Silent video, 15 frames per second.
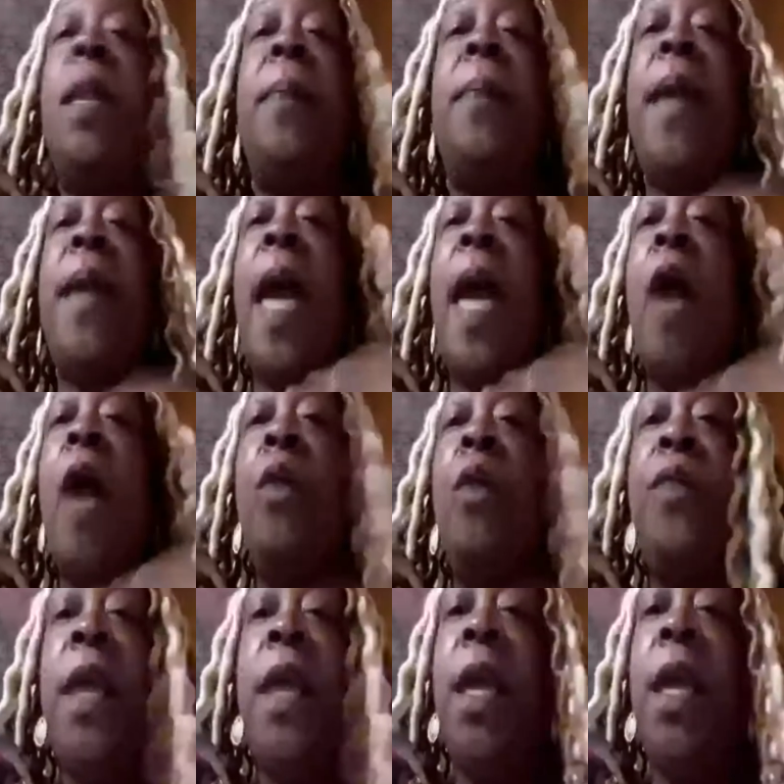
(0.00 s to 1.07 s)

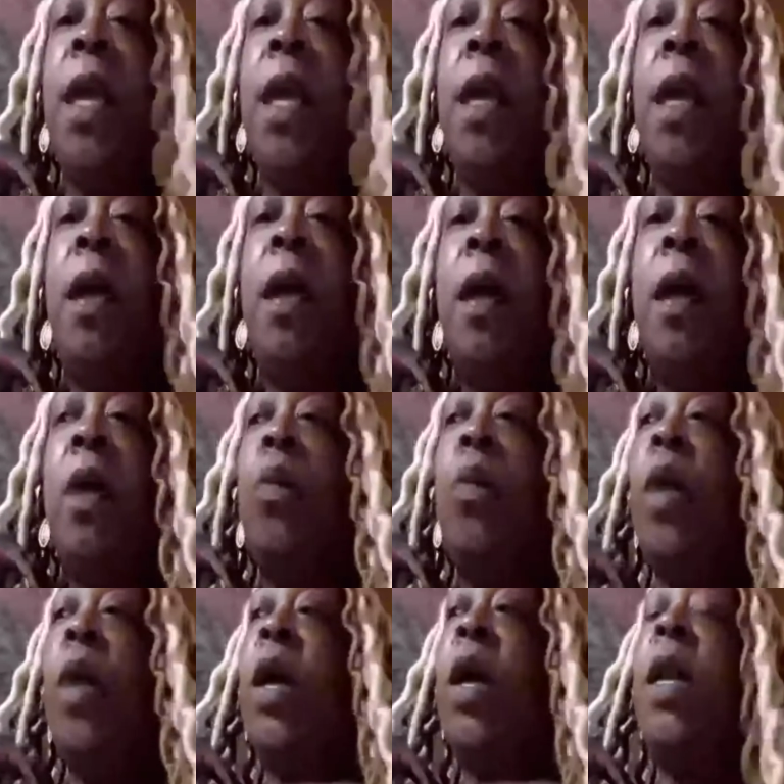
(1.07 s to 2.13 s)
healthy.
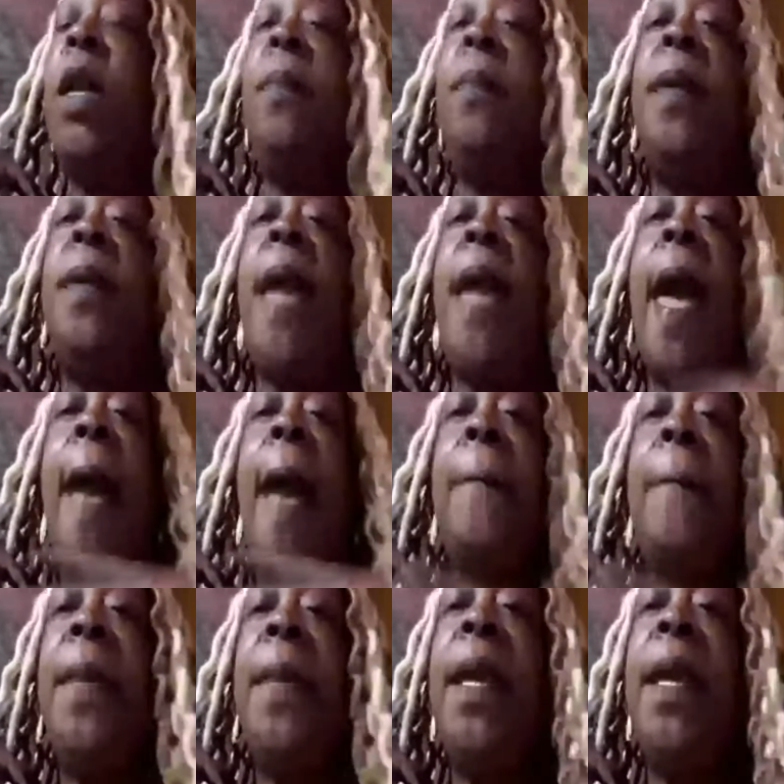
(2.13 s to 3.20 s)
We're going to be
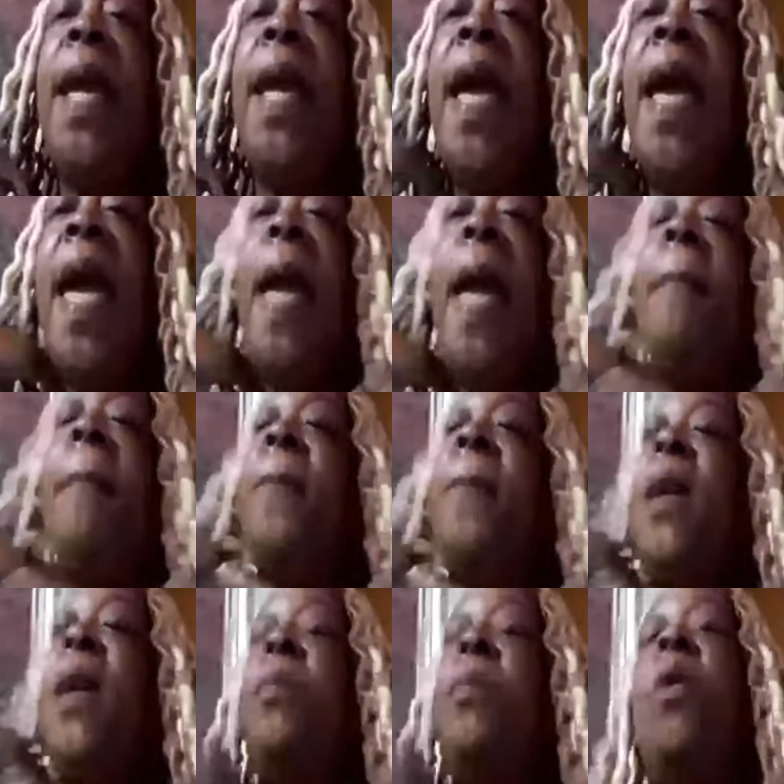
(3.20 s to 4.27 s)
happy. And
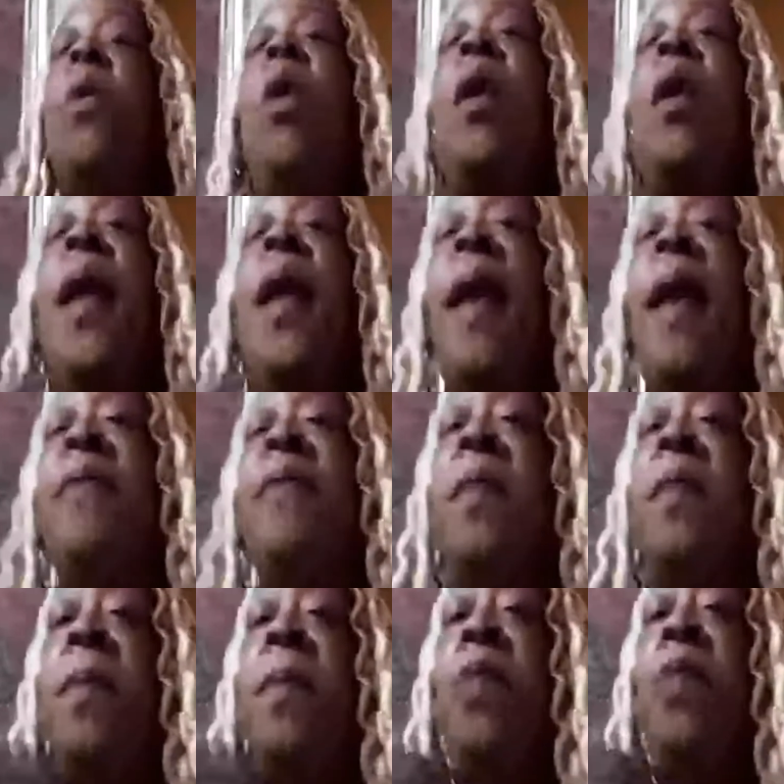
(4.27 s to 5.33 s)
people are going to have to
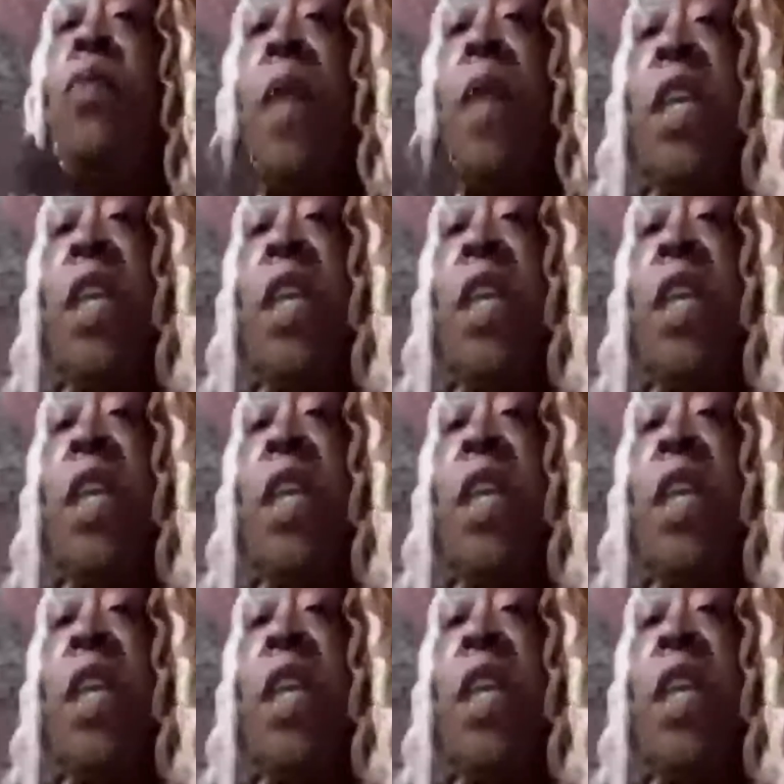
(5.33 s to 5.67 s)
be really